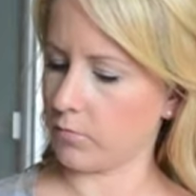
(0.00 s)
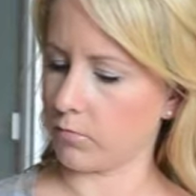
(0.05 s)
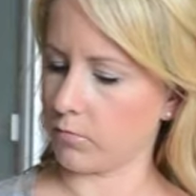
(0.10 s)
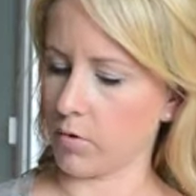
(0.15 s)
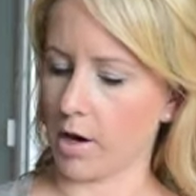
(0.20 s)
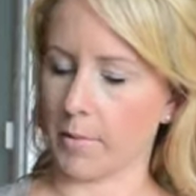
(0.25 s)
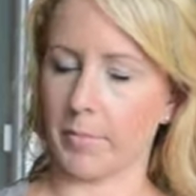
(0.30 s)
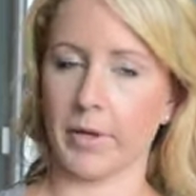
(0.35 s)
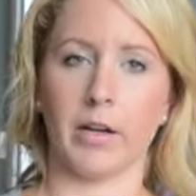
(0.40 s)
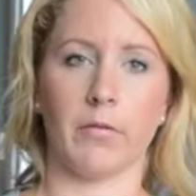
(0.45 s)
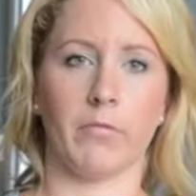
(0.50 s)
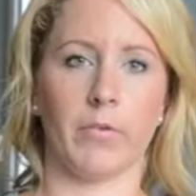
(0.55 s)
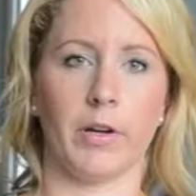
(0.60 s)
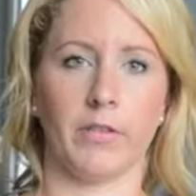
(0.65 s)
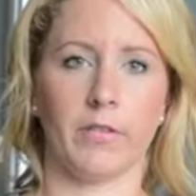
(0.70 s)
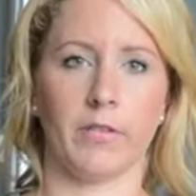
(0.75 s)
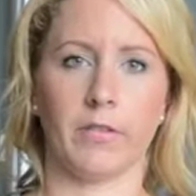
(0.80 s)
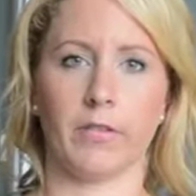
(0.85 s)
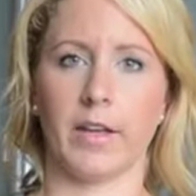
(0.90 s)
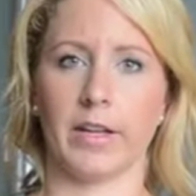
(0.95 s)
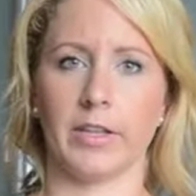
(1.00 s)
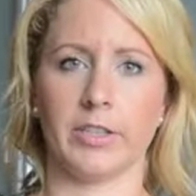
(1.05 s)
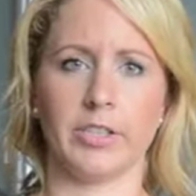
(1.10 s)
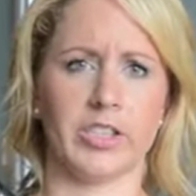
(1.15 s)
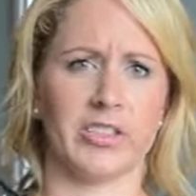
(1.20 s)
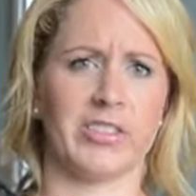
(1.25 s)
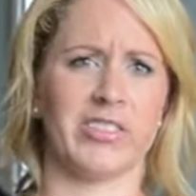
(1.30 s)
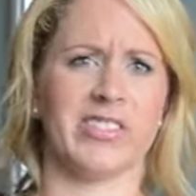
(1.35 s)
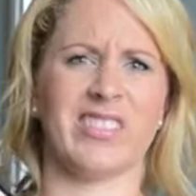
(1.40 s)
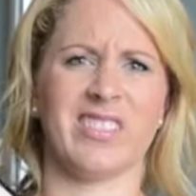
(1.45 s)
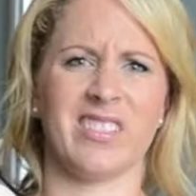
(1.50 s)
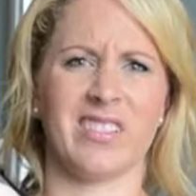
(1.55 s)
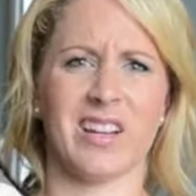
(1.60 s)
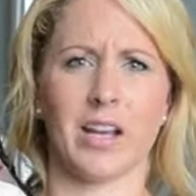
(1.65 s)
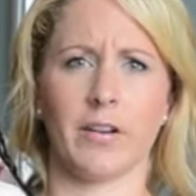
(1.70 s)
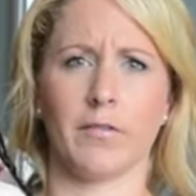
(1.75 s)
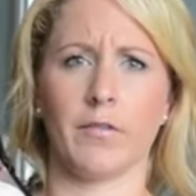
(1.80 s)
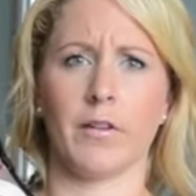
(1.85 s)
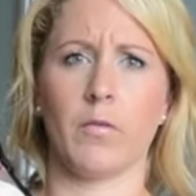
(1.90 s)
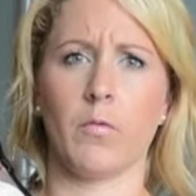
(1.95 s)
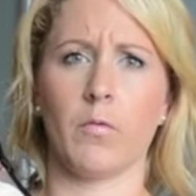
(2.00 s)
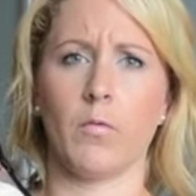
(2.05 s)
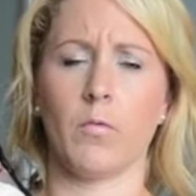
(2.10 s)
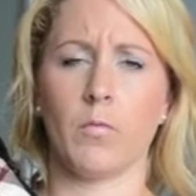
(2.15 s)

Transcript: rub it with like just kind of a